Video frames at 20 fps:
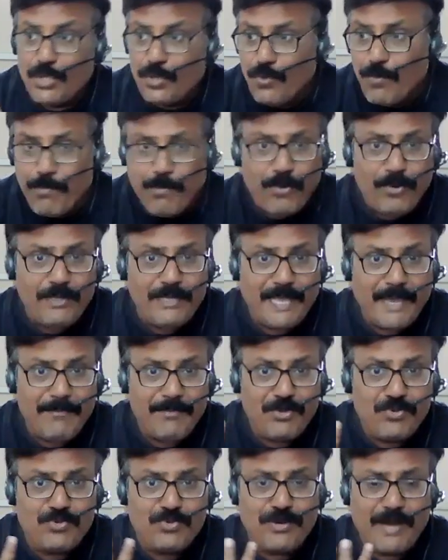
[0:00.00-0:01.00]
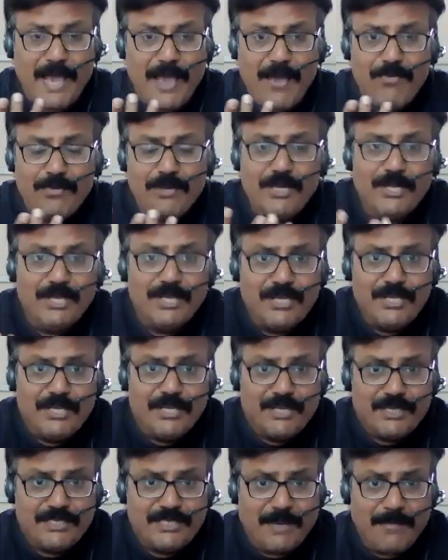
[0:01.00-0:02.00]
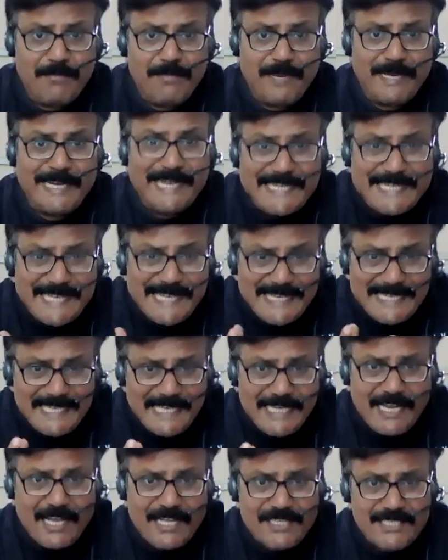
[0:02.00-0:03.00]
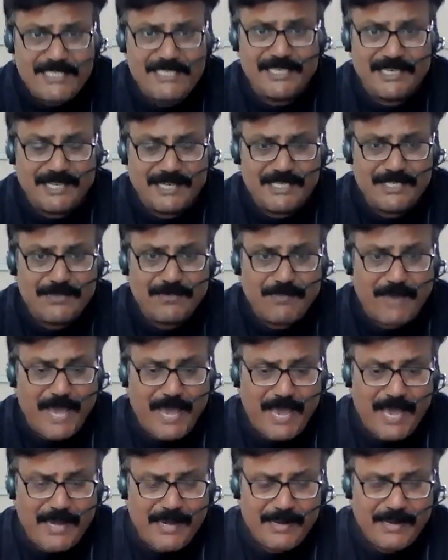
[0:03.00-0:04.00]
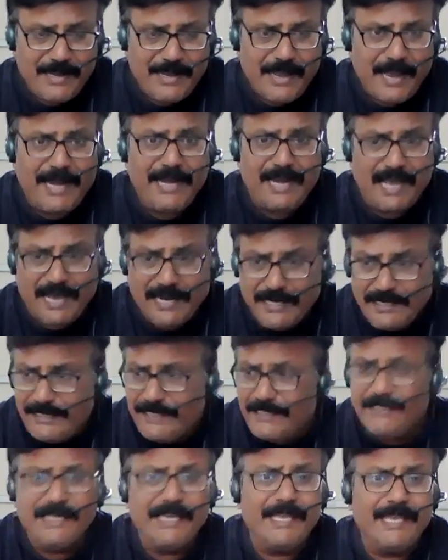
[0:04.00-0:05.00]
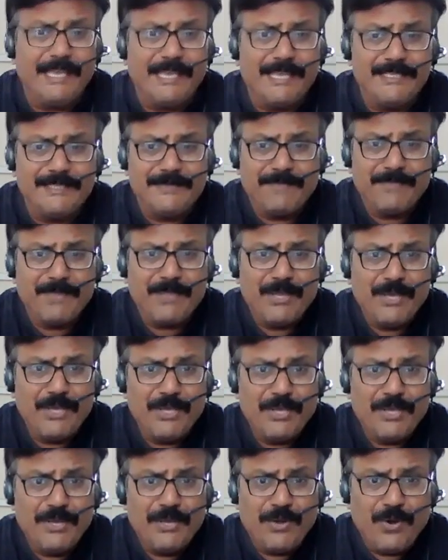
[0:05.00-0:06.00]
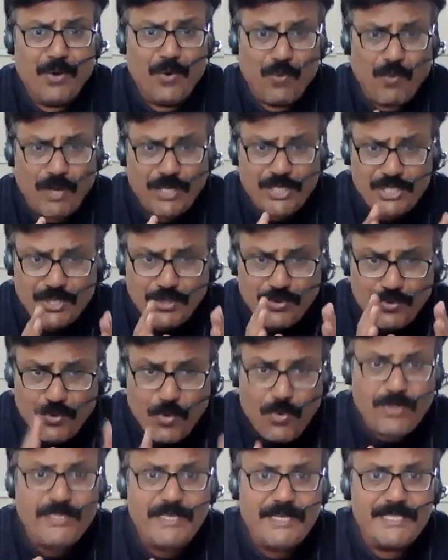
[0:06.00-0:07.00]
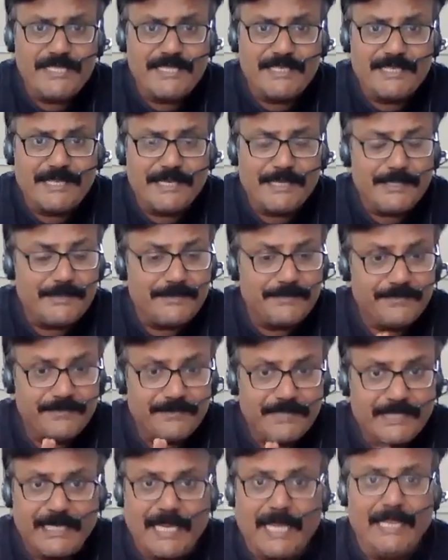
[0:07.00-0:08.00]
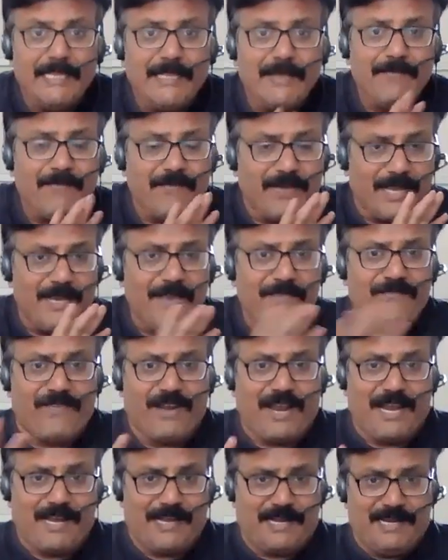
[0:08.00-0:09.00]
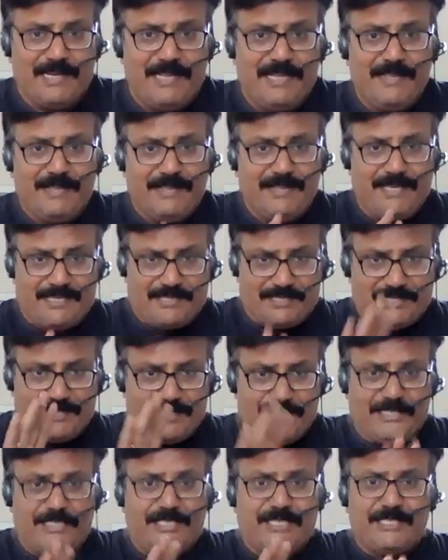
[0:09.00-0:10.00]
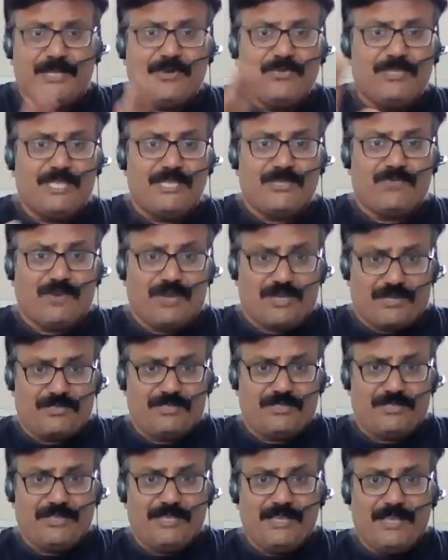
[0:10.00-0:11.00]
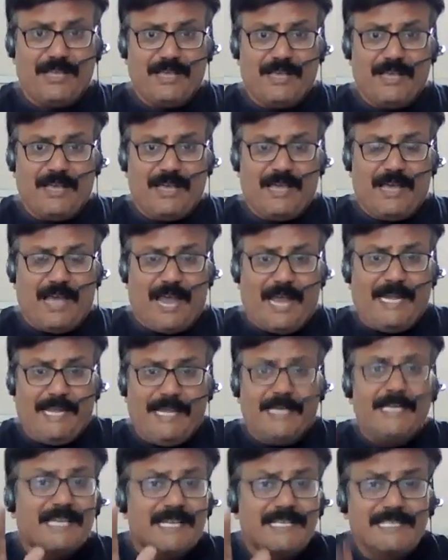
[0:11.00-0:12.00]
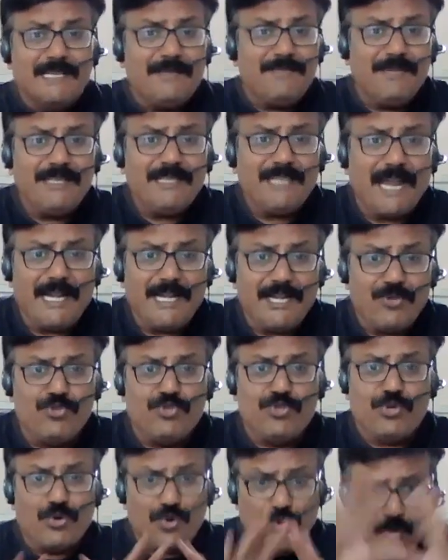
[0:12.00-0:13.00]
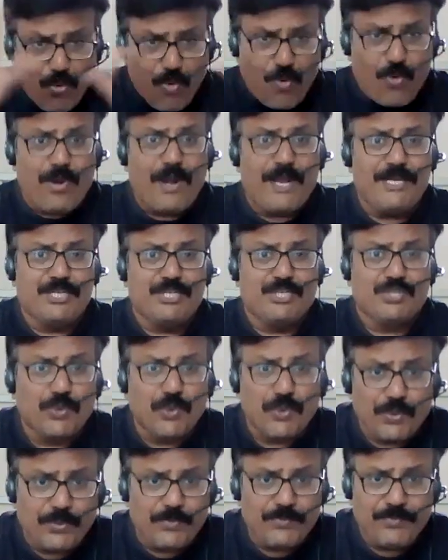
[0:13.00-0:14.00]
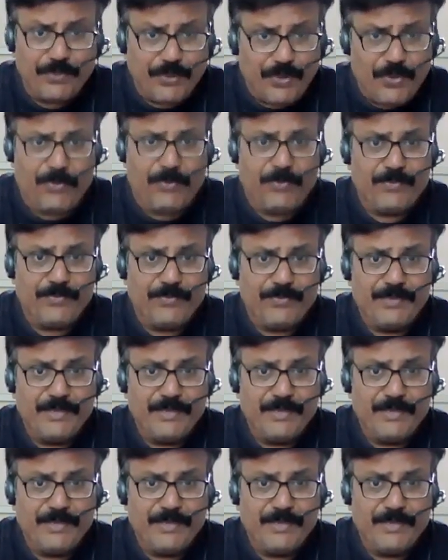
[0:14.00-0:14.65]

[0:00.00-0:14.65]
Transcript: You pull them, you should have some interesting answers where, and another thing is, once you know the answer, tell them very frankly, yes, this is how it works. And it doesn't mean that you should know whole and soul, no.